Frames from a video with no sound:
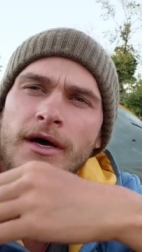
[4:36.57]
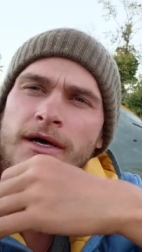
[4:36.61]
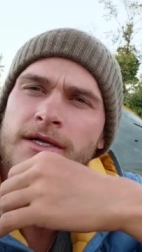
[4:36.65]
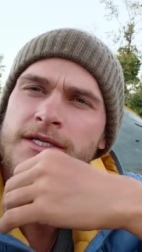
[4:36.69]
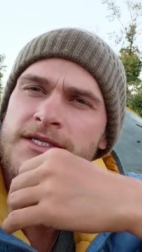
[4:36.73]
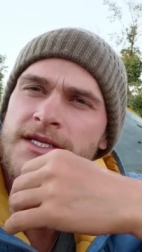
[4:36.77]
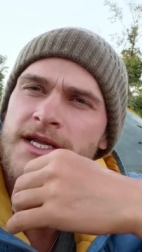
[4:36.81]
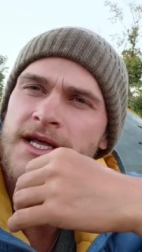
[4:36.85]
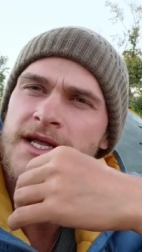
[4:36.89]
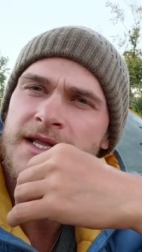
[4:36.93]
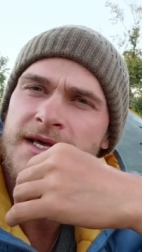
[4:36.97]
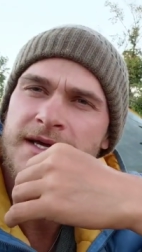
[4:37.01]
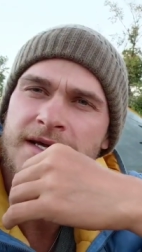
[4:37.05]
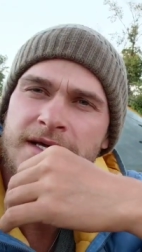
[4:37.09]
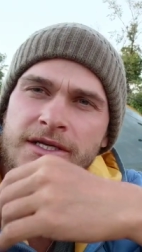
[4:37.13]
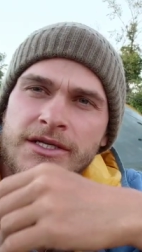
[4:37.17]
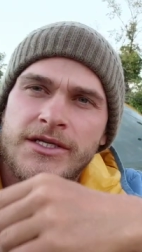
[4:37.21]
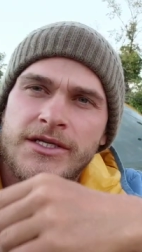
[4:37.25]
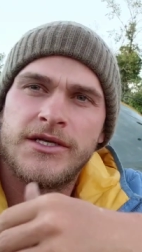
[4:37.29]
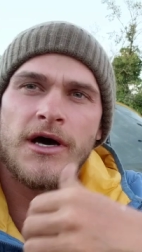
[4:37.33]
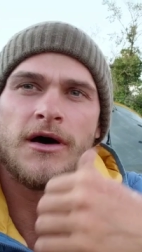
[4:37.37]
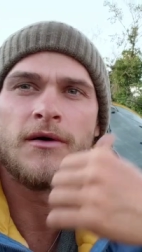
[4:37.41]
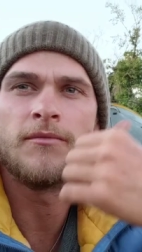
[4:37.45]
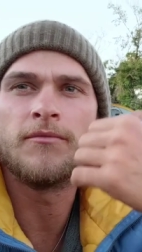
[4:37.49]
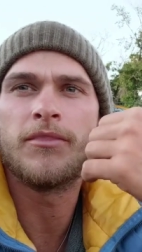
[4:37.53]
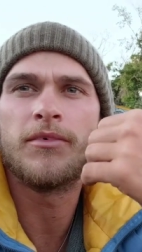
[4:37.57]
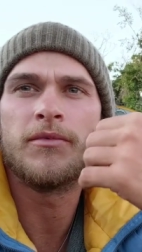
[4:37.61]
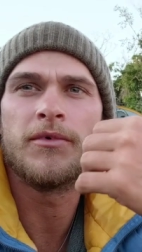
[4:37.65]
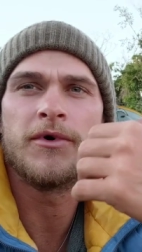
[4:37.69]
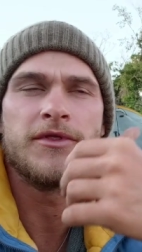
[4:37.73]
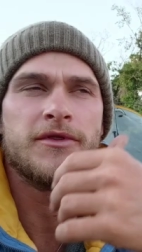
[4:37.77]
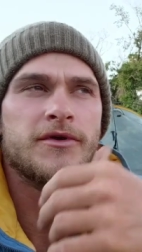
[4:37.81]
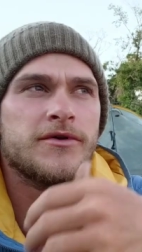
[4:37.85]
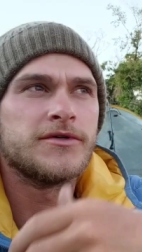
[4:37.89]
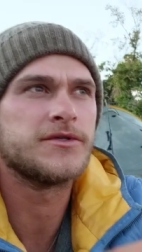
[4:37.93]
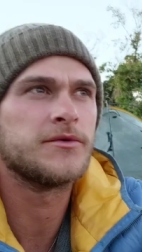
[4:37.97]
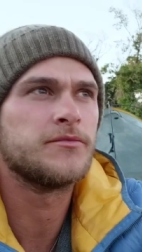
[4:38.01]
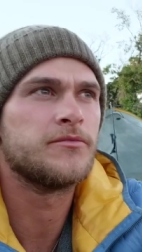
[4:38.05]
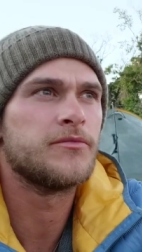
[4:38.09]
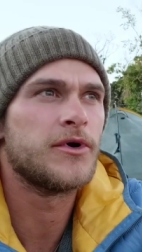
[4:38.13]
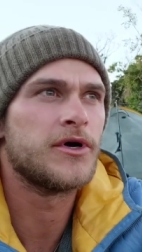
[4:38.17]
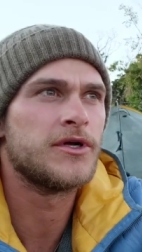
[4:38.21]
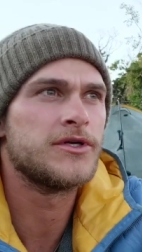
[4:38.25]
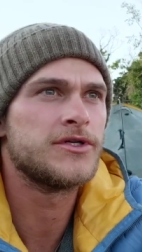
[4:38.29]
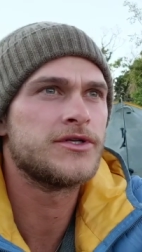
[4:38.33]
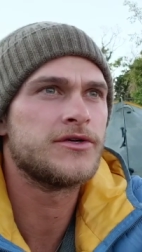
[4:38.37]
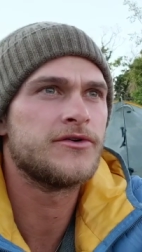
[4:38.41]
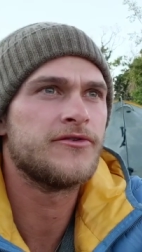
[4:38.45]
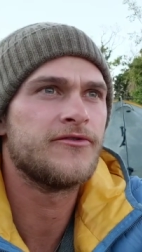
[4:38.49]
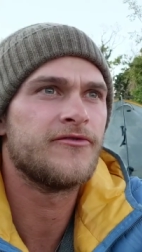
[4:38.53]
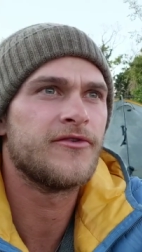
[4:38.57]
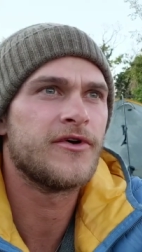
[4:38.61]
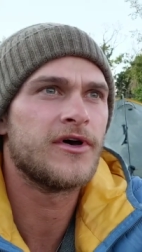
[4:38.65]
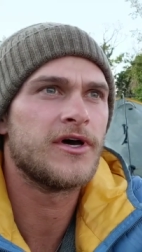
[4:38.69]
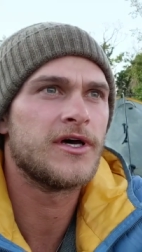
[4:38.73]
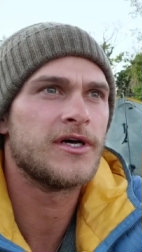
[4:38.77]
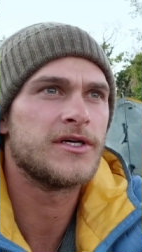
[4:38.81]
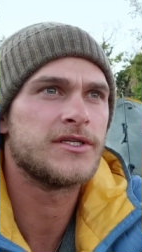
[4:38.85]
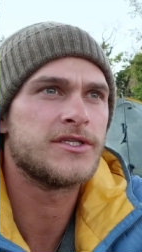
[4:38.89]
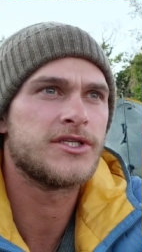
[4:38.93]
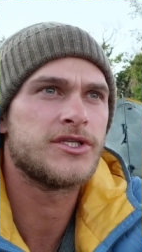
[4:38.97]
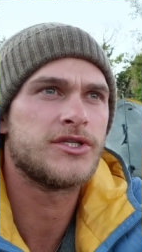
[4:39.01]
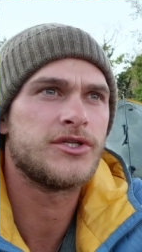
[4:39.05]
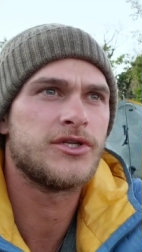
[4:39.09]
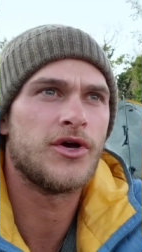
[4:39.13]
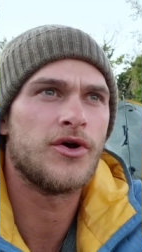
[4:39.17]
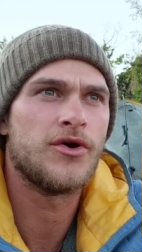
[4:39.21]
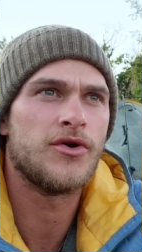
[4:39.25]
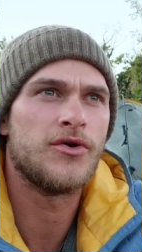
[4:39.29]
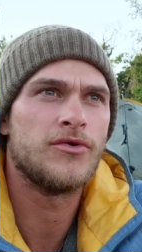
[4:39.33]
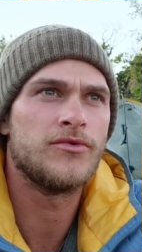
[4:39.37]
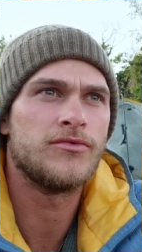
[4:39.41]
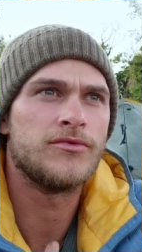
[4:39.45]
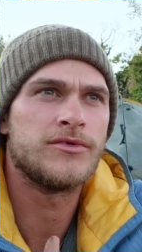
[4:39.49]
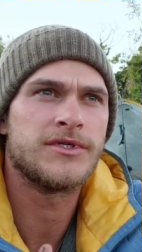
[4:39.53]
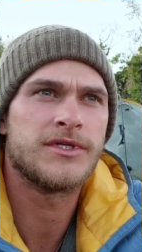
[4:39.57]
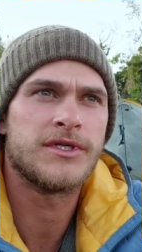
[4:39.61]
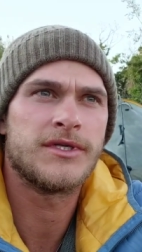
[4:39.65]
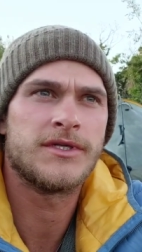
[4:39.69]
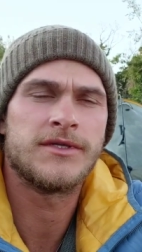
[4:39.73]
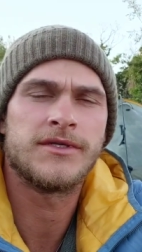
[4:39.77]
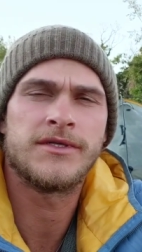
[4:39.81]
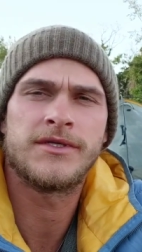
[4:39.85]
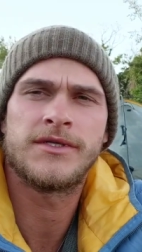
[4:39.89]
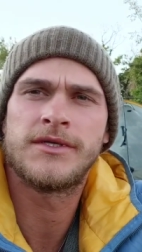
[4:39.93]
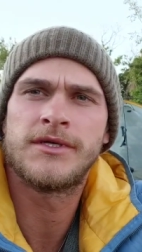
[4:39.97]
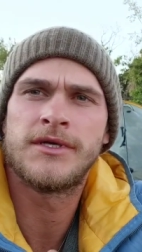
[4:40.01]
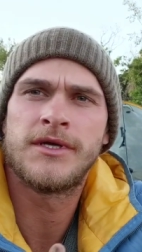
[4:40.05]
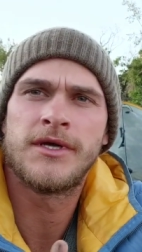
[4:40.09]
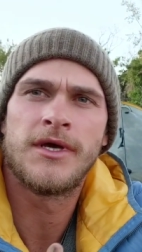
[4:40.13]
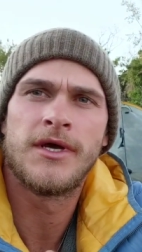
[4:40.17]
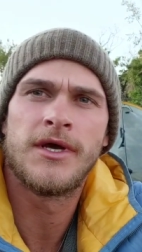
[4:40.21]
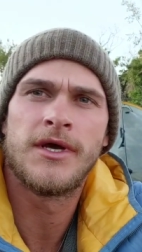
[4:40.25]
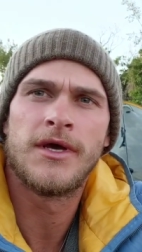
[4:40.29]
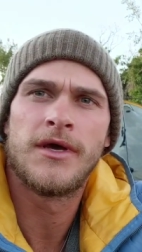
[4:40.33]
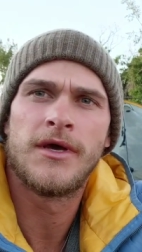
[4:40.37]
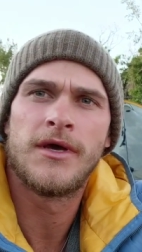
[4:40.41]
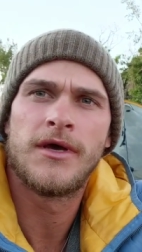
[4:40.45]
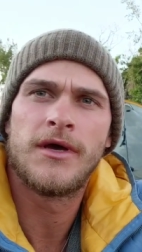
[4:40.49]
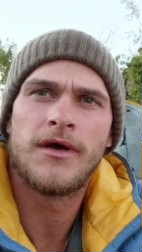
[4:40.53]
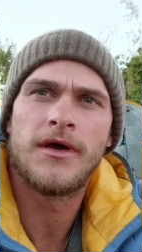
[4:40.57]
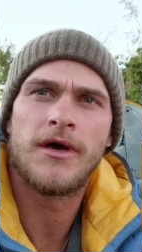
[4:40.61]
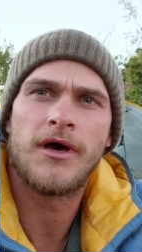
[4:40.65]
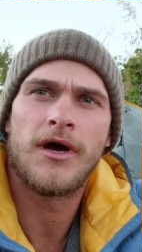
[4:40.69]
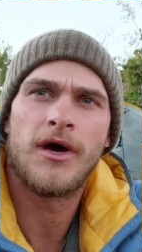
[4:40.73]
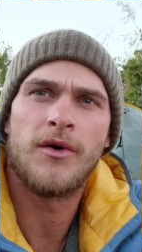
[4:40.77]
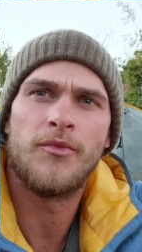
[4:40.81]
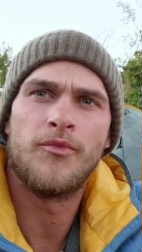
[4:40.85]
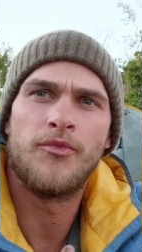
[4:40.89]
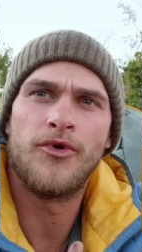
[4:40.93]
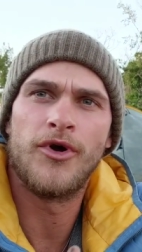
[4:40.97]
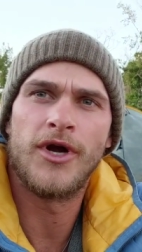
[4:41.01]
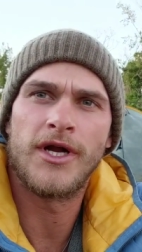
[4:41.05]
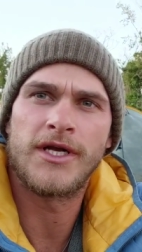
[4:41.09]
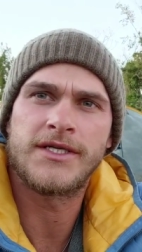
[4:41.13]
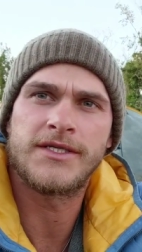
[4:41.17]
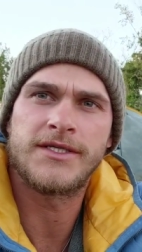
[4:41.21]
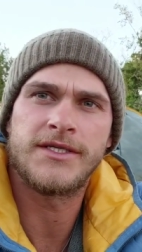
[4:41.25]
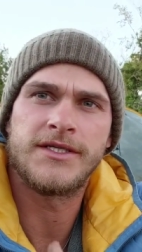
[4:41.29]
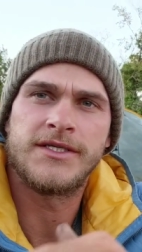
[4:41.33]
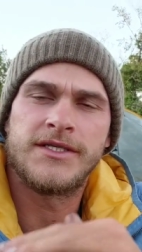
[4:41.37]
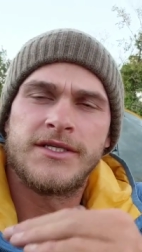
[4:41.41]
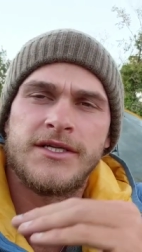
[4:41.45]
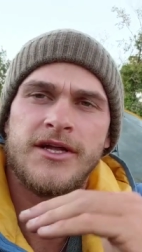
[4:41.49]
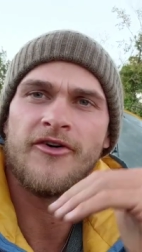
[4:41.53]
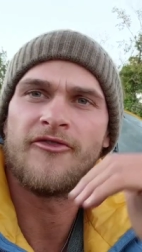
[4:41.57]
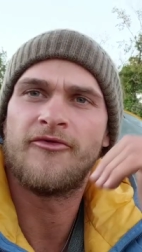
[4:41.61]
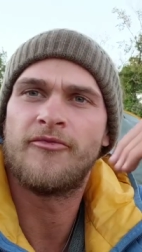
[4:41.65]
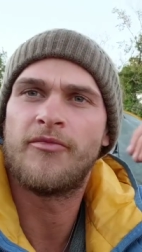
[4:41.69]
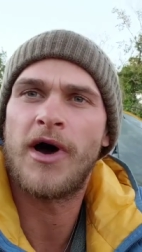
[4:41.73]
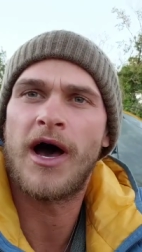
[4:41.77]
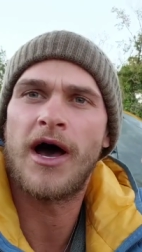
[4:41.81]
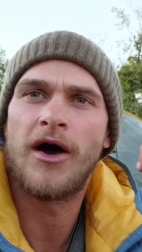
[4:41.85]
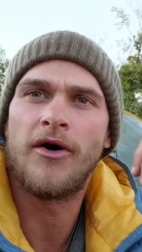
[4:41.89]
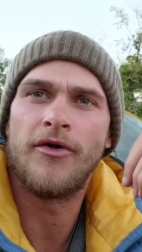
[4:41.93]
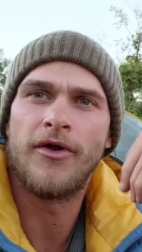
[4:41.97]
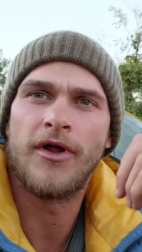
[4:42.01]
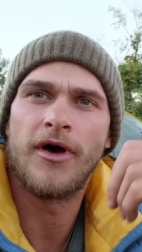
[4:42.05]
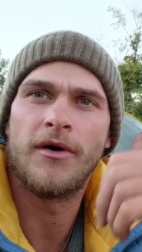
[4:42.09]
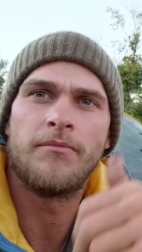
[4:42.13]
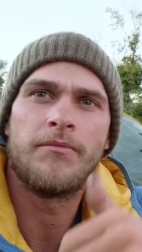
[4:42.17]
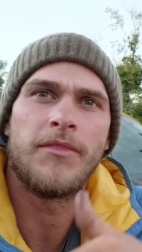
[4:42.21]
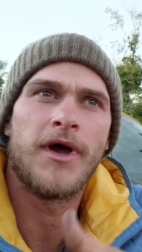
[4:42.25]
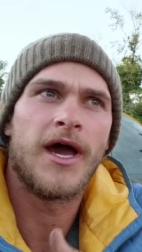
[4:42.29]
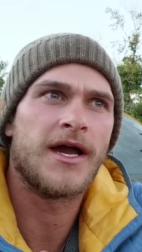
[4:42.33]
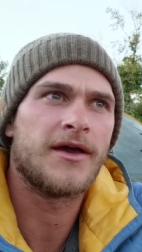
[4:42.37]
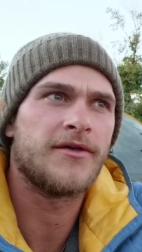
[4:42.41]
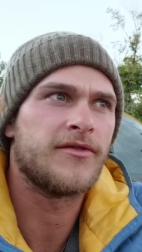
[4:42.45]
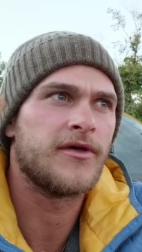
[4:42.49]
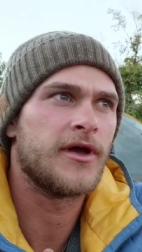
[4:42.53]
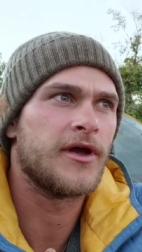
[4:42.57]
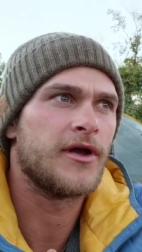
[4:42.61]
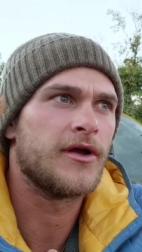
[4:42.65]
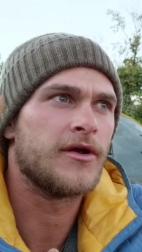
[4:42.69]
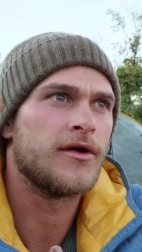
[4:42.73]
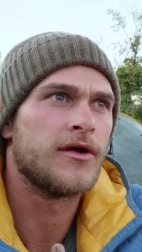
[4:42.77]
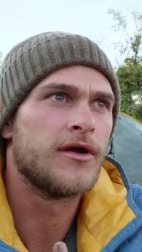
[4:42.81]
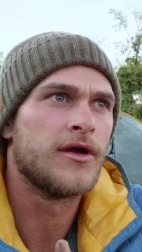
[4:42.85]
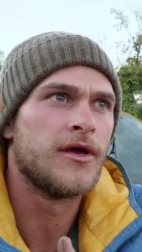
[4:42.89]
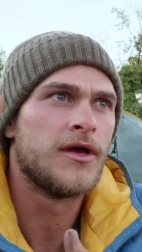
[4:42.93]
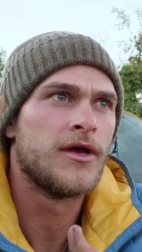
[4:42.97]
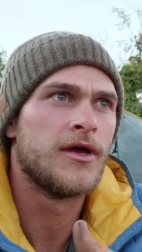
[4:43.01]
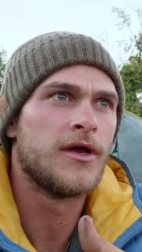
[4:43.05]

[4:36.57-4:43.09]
it's not like a dump, but there's a bunch of stones and bricks and stuff piled up back there.